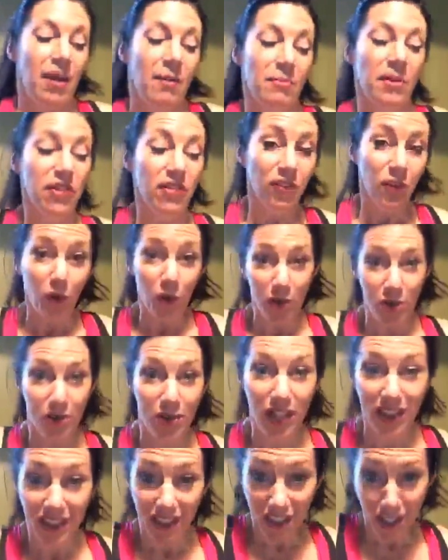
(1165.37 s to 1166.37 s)
Before you
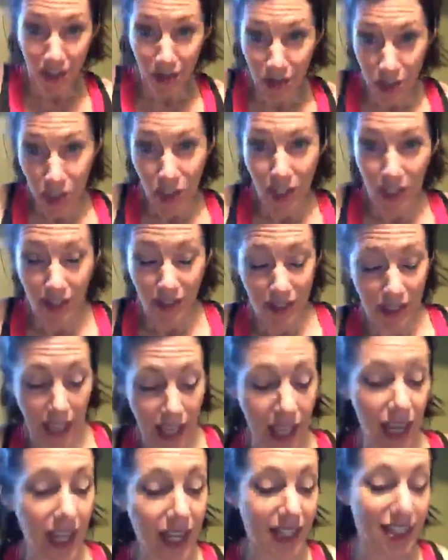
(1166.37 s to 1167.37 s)
get the cute jeans.
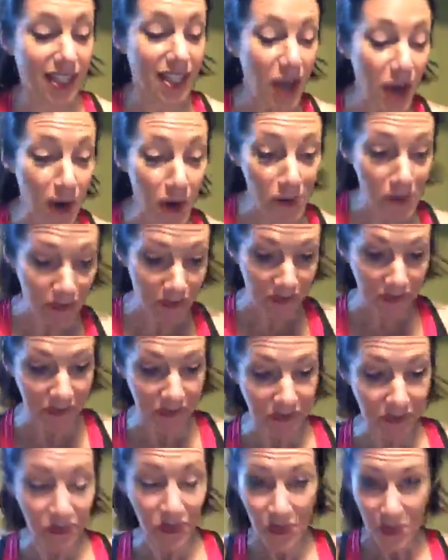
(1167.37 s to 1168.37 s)
So,
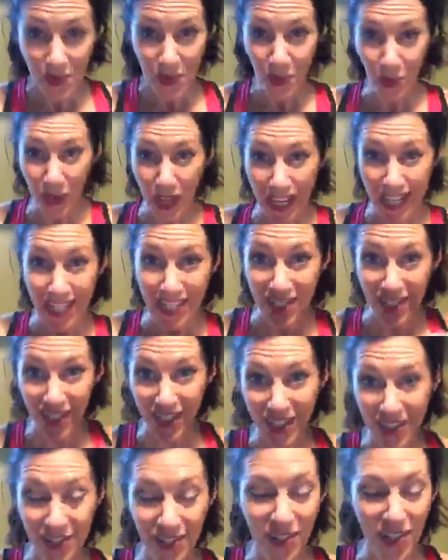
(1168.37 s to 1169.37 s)
or get into the
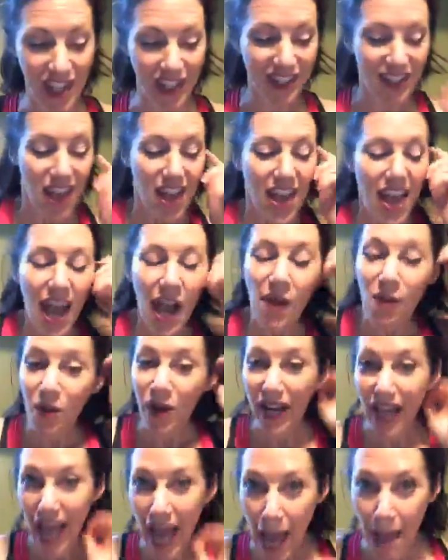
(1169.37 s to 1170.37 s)
cute jeans. And
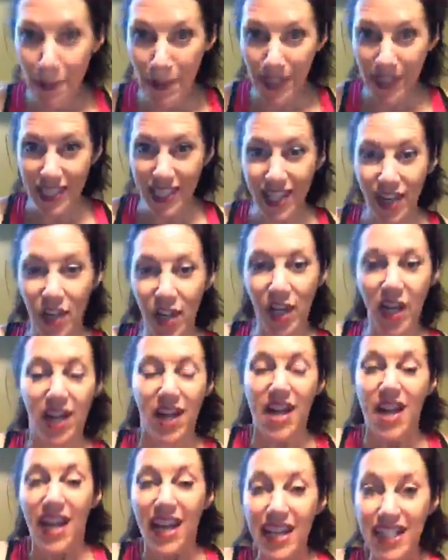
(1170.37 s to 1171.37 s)
what happens here
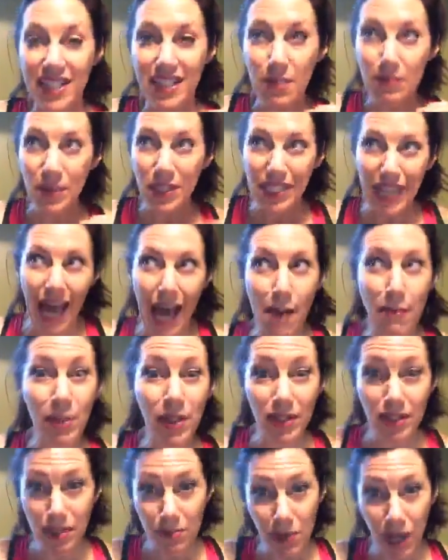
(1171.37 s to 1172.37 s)
is the
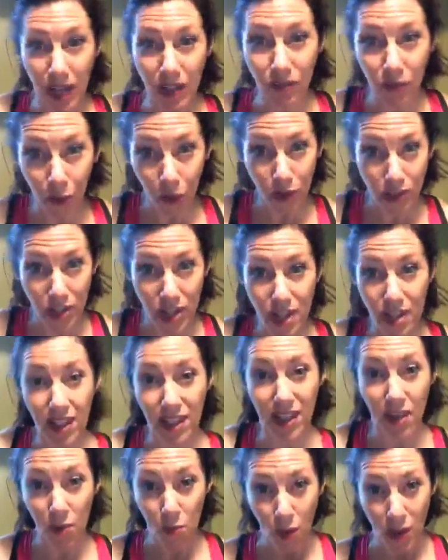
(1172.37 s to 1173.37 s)
metabolism,
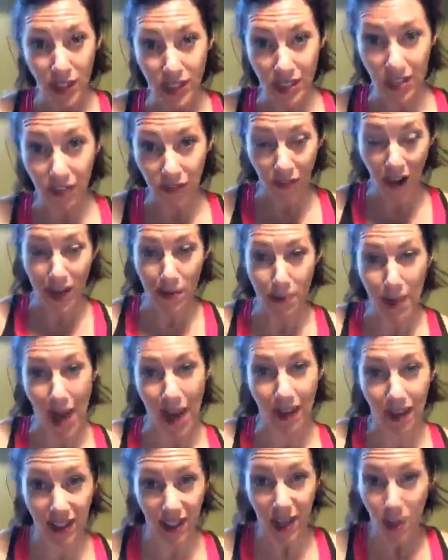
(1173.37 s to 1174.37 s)
unfortunately, wants to fight
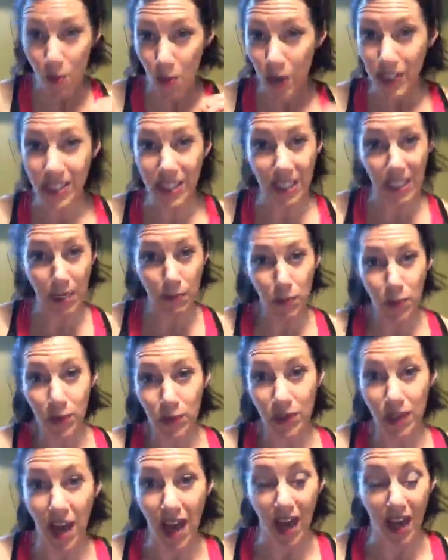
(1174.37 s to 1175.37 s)
back. It wants to keep you
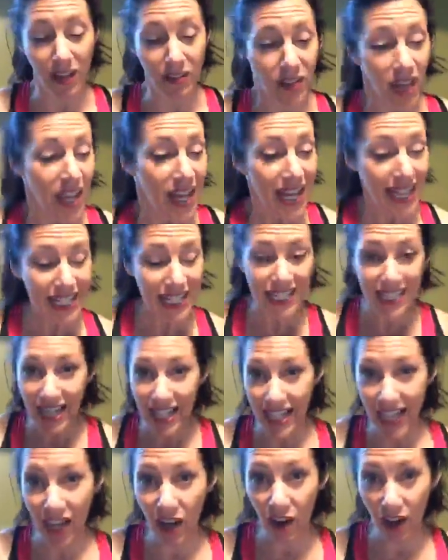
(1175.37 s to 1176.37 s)
alive. It does not
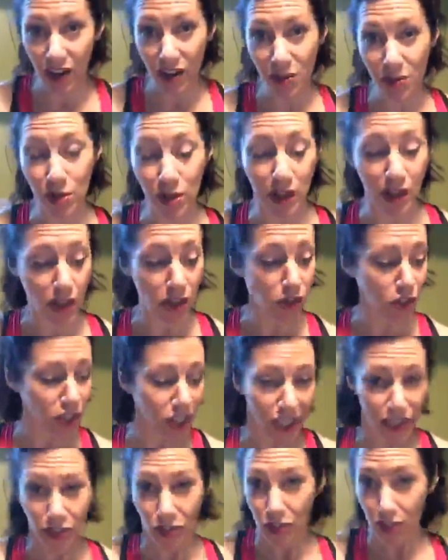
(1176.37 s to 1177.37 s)
care how you look in your
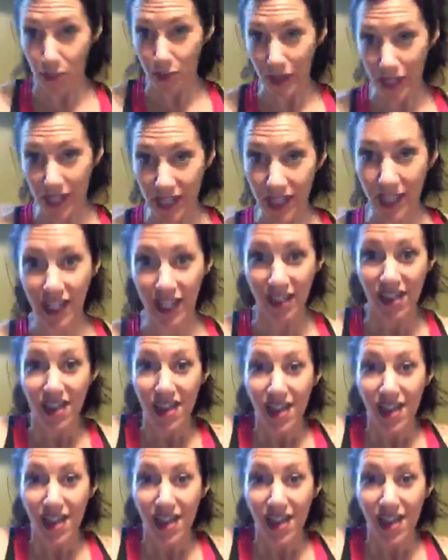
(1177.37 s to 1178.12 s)
jeans or your bikini.